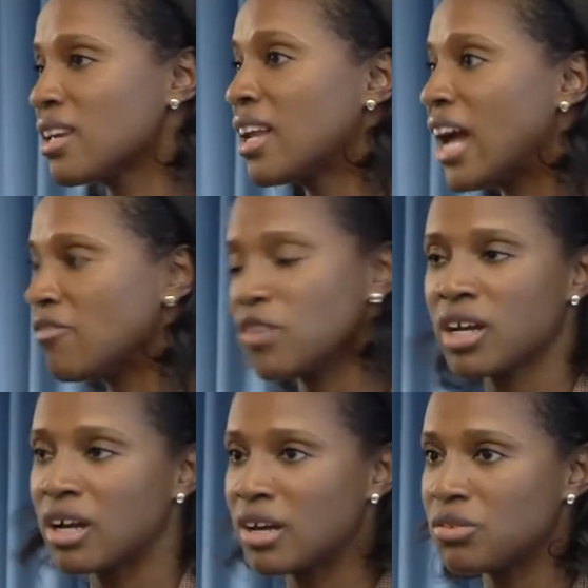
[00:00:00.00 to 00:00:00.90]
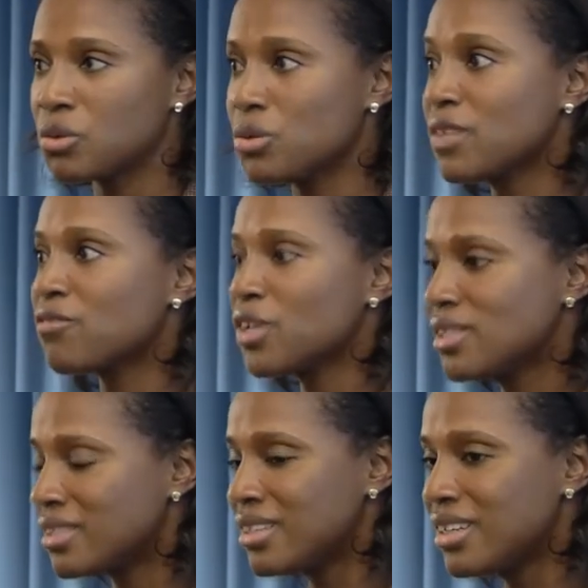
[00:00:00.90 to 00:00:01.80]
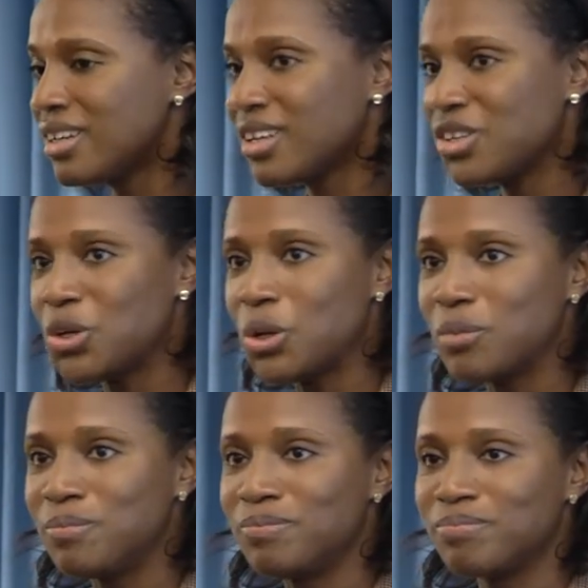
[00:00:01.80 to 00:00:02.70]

in Africa through different, you know,